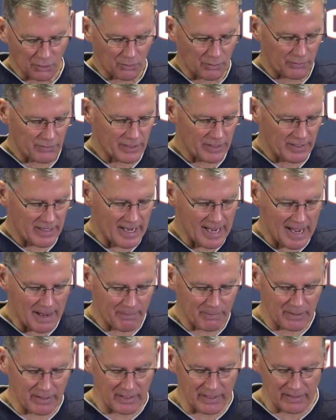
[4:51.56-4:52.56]
we're very
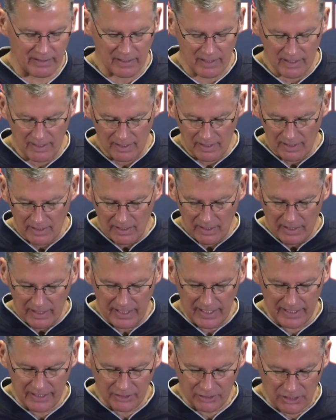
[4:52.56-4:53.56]
happy that
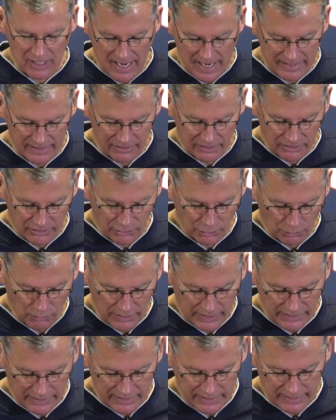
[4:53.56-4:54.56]
he decided to
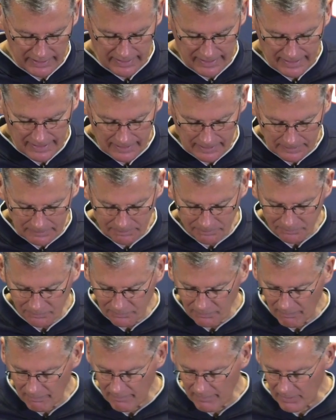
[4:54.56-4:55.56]
join the
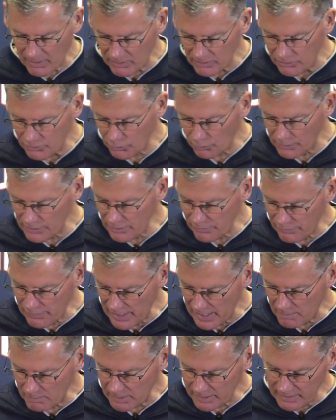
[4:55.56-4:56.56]

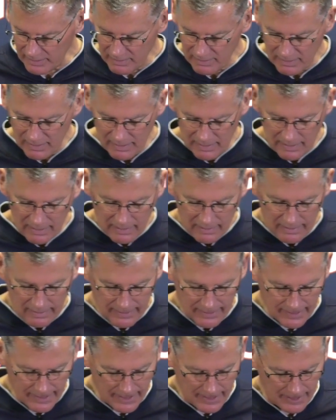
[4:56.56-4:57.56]
family.
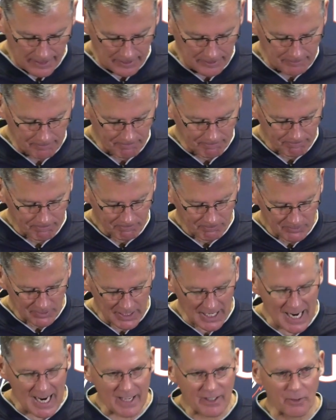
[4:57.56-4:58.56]
Guy
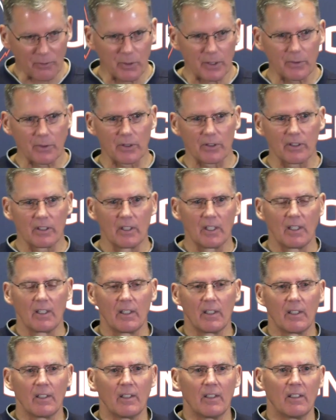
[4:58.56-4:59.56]
that we were
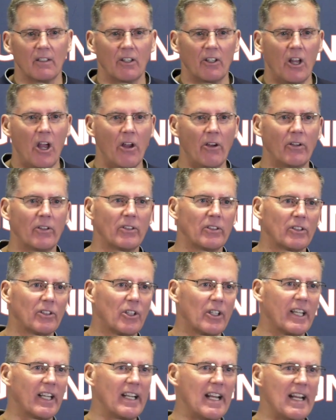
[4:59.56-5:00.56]

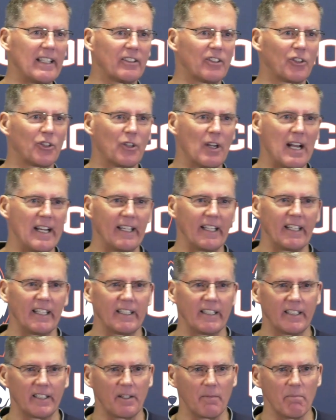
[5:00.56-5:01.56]
looking at to try to
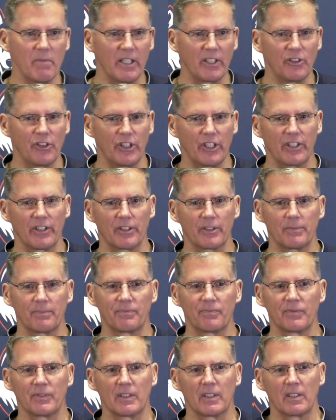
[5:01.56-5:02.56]
get in at mid-year,
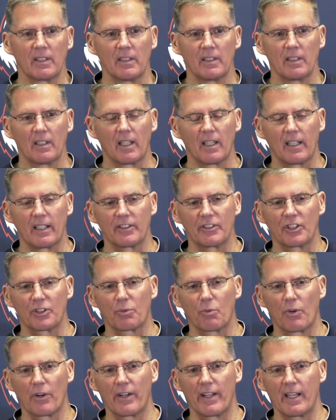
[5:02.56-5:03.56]

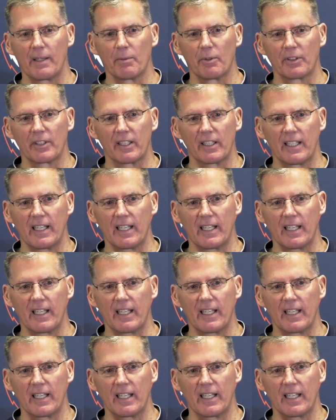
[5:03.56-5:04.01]
just weren't able to